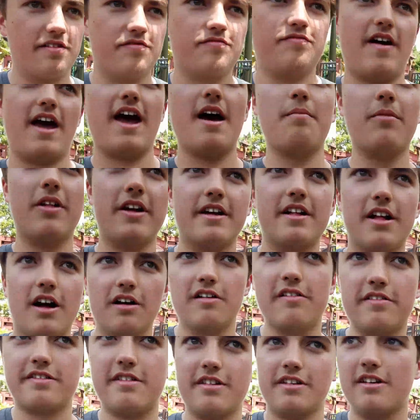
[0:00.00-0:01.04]
family
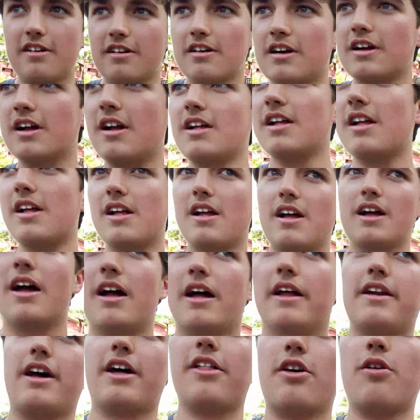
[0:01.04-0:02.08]
coaster,
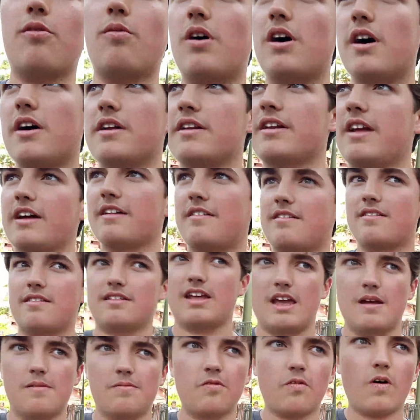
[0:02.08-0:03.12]
another one that's
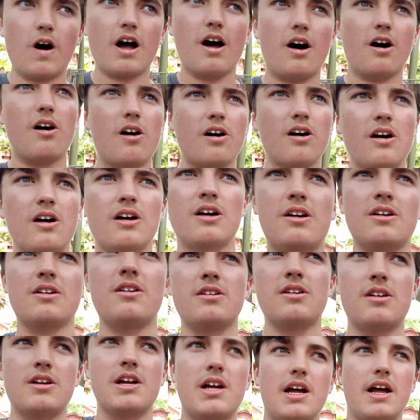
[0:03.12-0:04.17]
themed well,
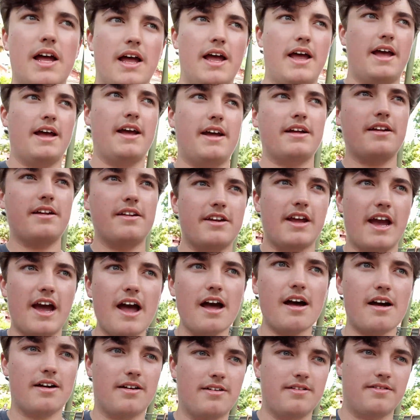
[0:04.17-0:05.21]
and yeah,
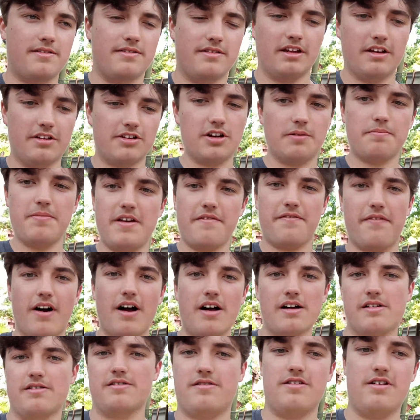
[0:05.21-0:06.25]
this should be
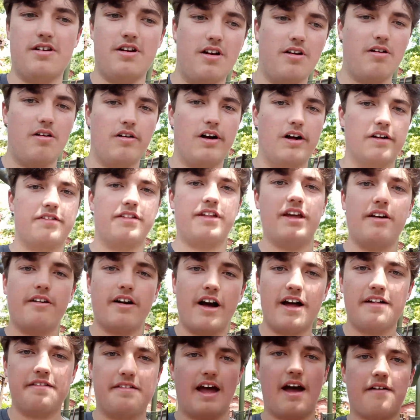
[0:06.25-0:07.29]
fun. I'll see you
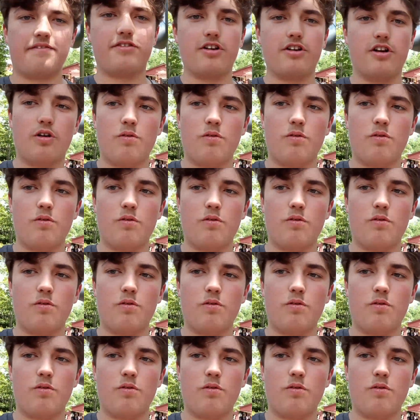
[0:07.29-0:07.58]
guys after the